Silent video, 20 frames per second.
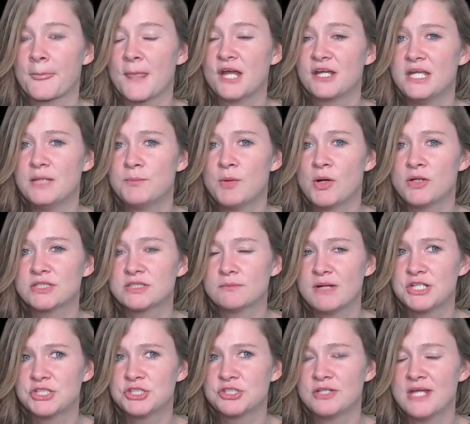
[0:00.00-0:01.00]
A key point to
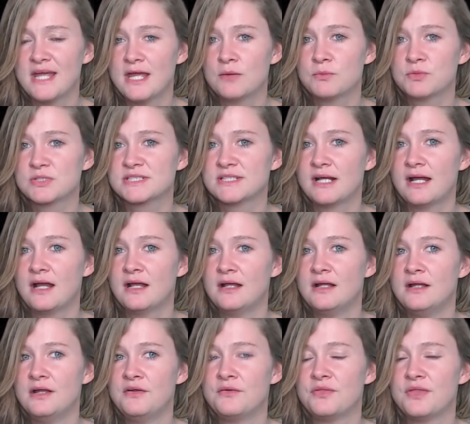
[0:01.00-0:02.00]
mention here was that
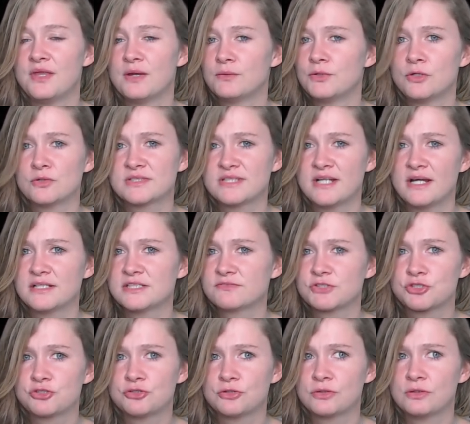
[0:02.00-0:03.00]
there were no signs of a
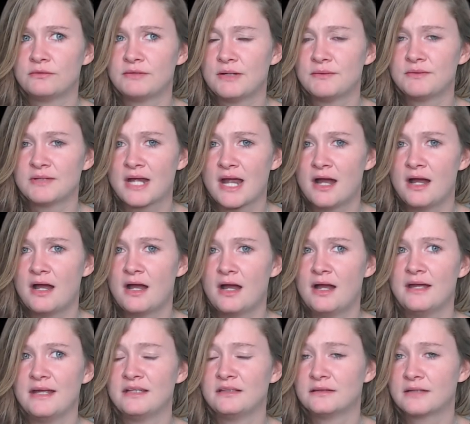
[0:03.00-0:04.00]
struggle around the
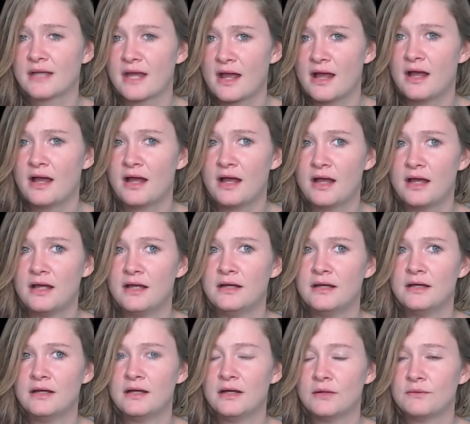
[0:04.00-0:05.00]
car, in the car,
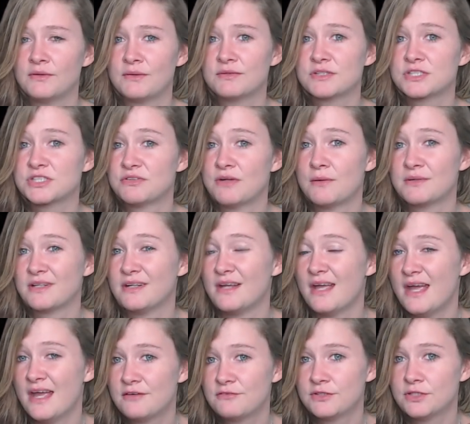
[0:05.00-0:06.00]
around the surrounding
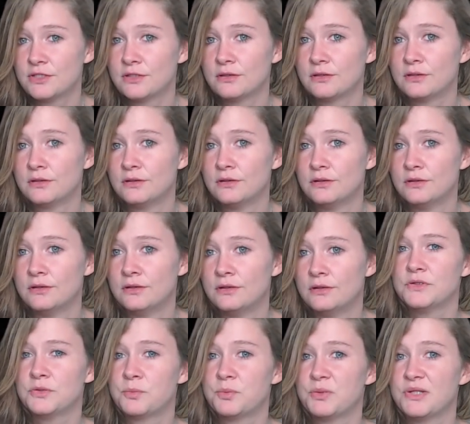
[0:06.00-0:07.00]
area.
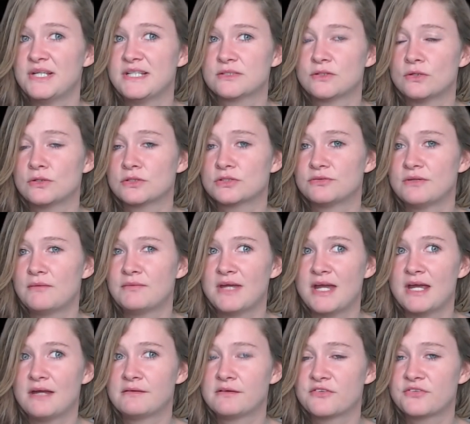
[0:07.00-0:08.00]
The police looked around the
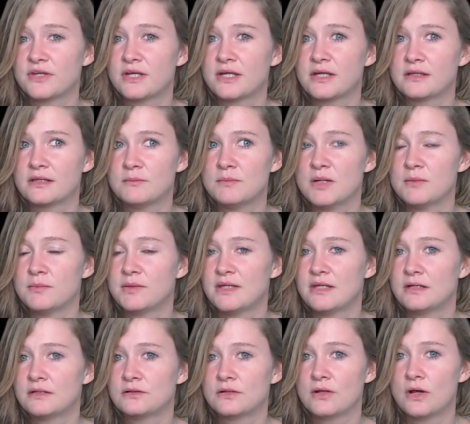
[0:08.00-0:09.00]
area thinking that maybe
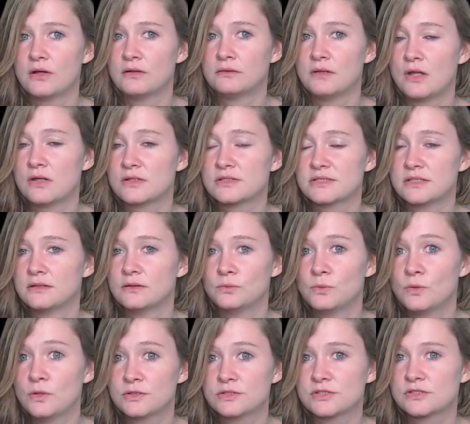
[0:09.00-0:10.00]
they'd gotten lost in the
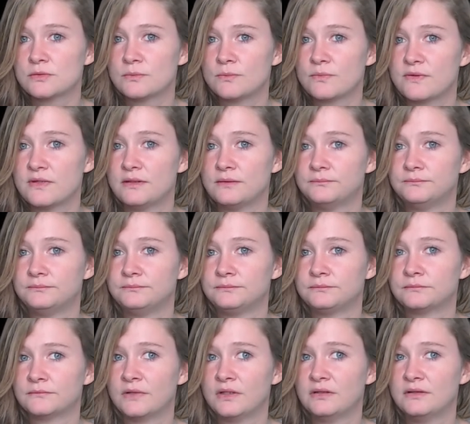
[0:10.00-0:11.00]
woods or something
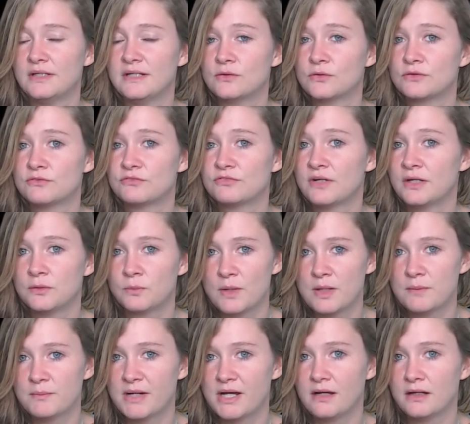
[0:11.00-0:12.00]
and they couldn't find their
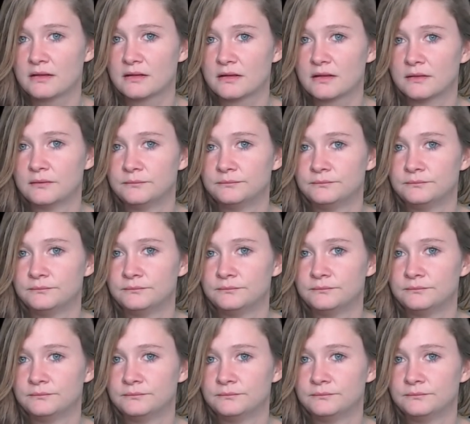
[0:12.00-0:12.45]
way back.